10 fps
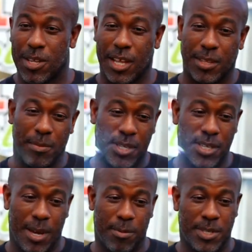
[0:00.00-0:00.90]
We like to mix
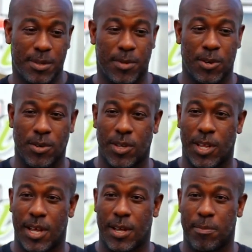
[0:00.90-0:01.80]
it up with some
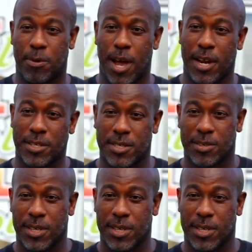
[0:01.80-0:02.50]
local uh, products.